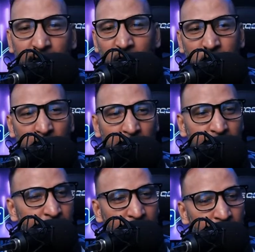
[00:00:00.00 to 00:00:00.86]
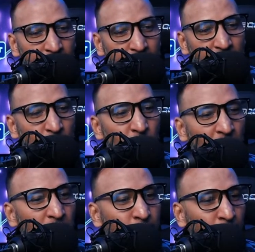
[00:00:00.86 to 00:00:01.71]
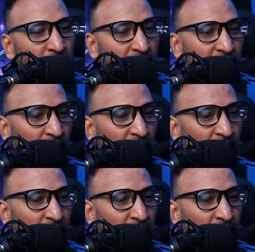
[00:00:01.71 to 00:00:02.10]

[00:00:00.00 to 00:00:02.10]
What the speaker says: that is very deflating.